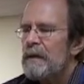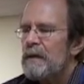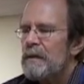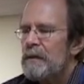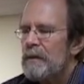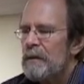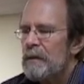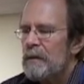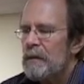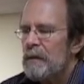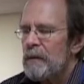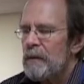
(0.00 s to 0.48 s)

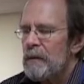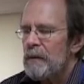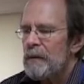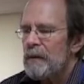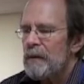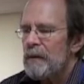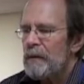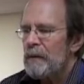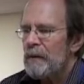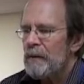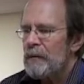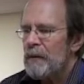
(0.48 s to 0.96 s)
to
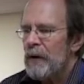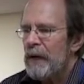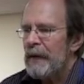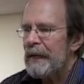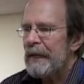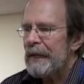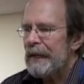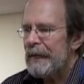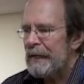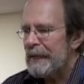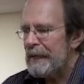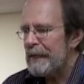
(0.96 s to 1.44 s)
try
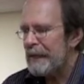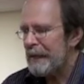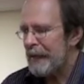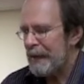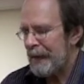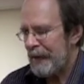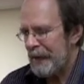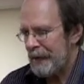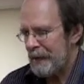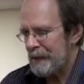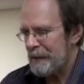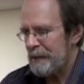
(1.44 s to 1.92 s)
to
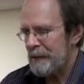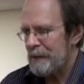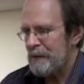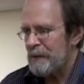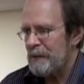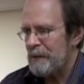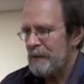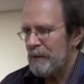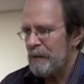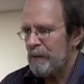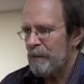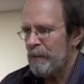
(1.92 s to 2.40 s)
indicate
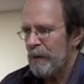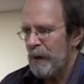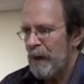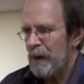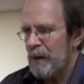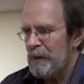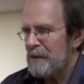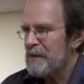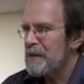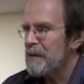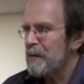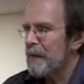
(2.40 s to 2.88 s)
to
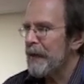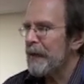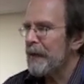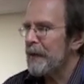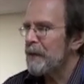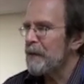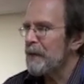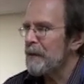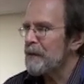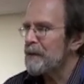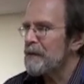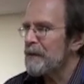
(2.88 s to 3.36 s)

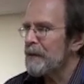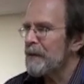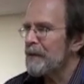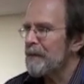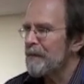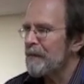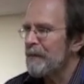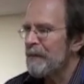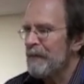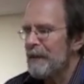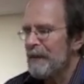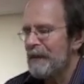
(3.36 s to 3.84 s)
policymakers,
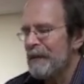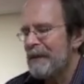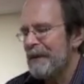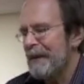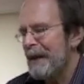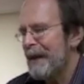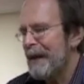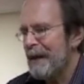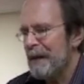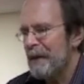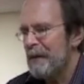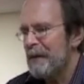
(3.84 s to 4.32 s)
and in
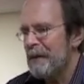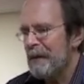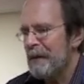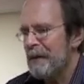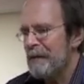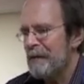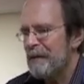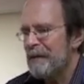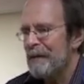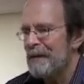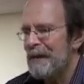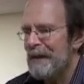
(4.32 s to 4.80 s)

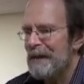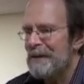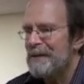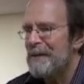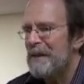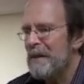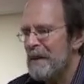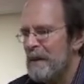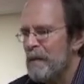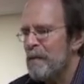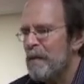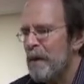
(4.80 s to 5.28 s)
Canada they
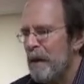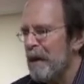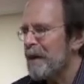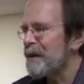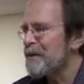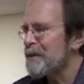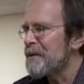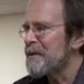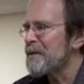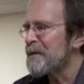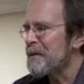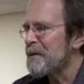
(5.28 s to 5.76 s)
say they're
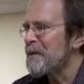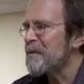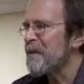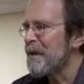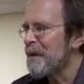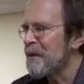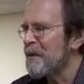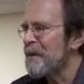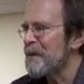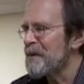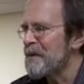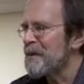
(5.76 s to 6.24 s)
politicians,
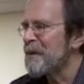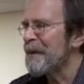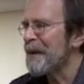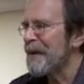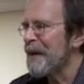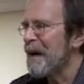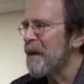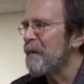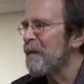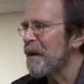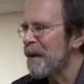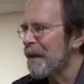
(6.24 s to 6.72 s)
but it's
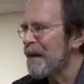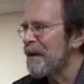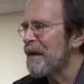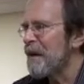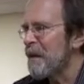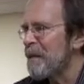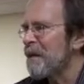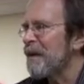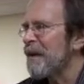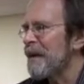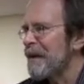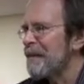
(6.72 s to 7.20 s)
really
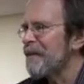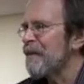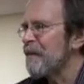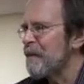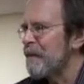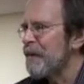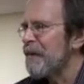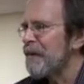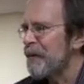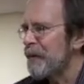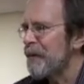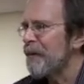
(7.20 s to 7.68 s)
upper level
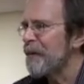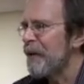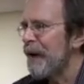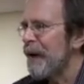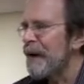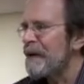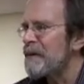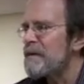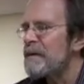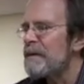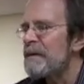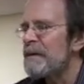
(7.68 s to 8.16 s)

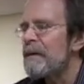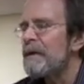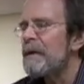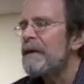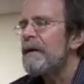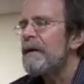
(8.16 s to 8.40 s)
bureaucrats,